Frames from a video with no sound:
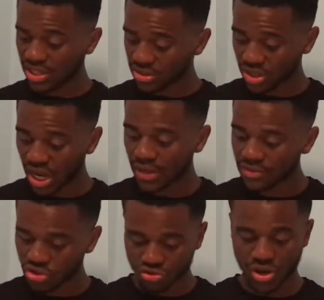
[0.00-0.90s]
dive
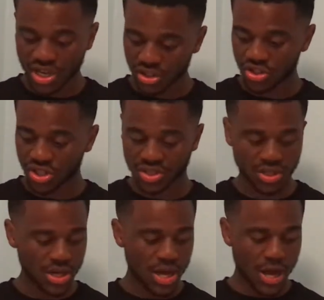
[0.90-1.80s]
straight into this.
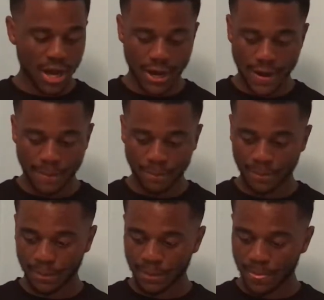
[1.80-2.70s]

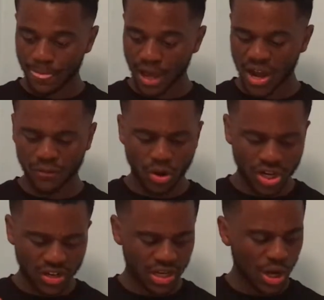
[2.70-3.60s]
I've got
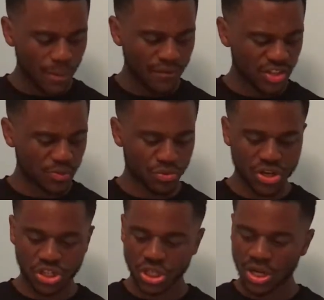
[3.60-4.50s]
a little bit of
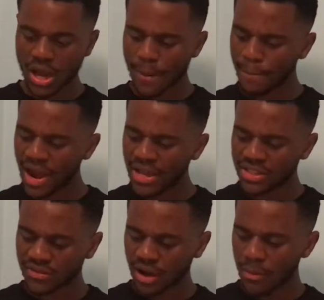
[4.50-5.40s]
inspiration.
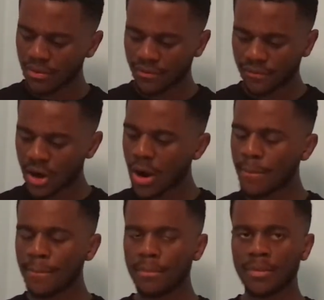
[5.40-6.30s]
Mine's coming
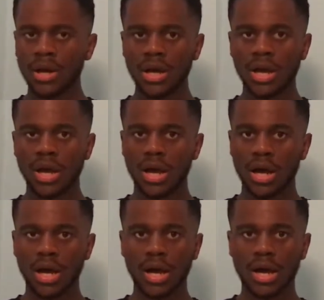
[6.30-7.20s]
from
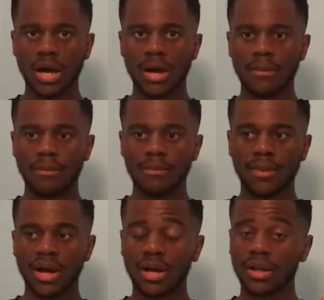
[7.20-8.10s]

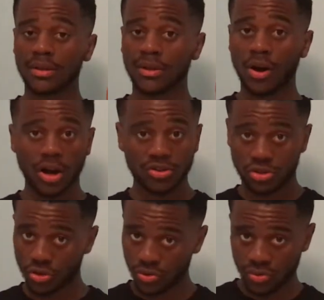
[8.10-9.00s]
a
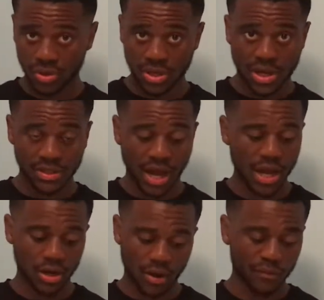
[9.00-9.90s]
cartoon that
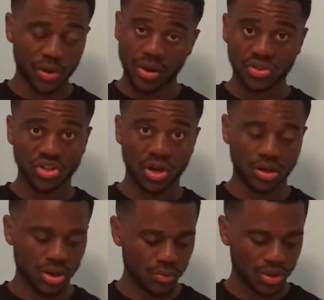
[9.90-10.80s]
I loved when I was
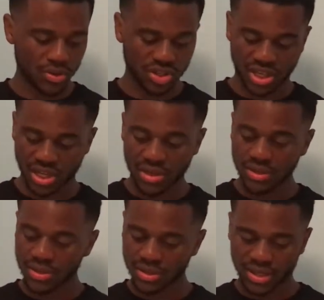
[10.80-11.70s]
younger, when I was a kid.
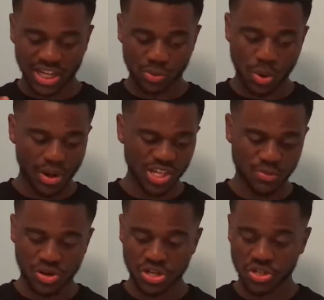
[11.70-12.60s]
That's where my
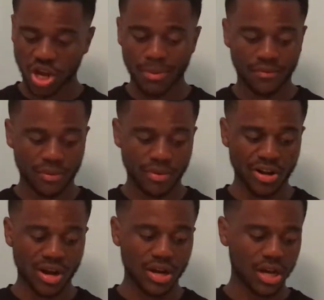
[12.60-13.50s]
inspiration is coming from right
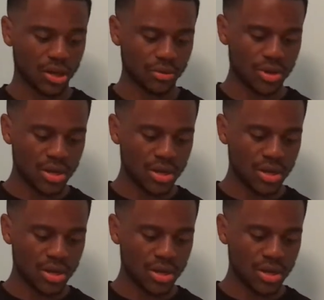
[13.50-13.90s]
now, and